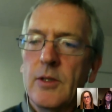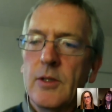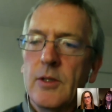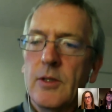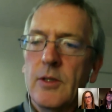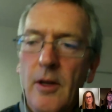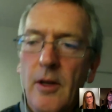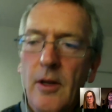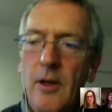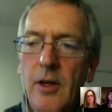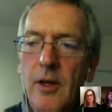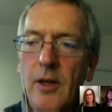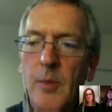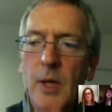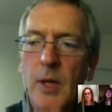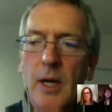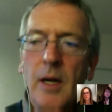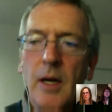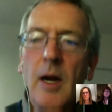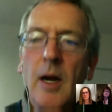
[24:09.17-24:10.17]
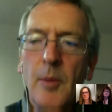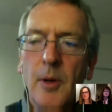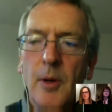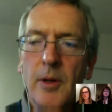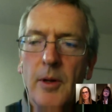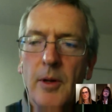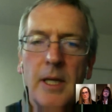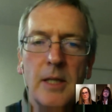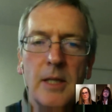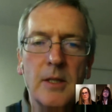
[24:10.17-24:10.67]
there could be a couple
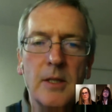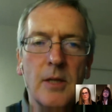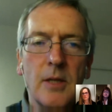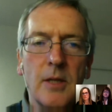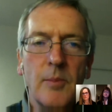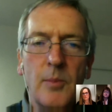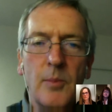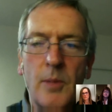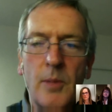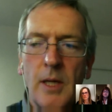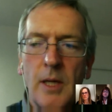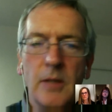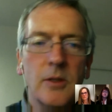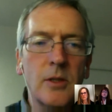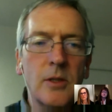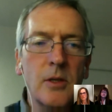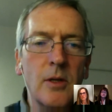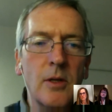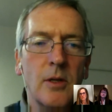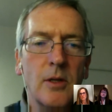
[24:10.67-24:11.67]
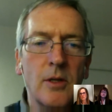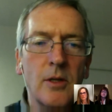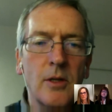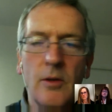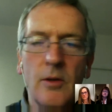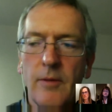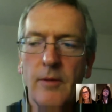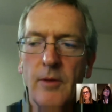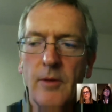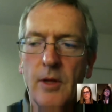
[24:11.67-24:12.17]
of things that kids could
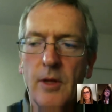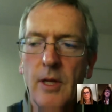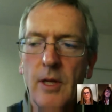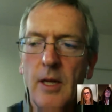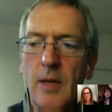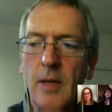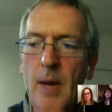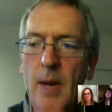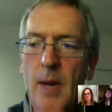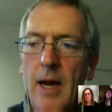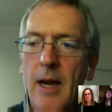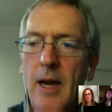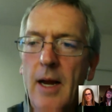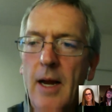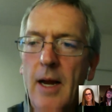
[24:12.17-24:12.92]
do if you think about it.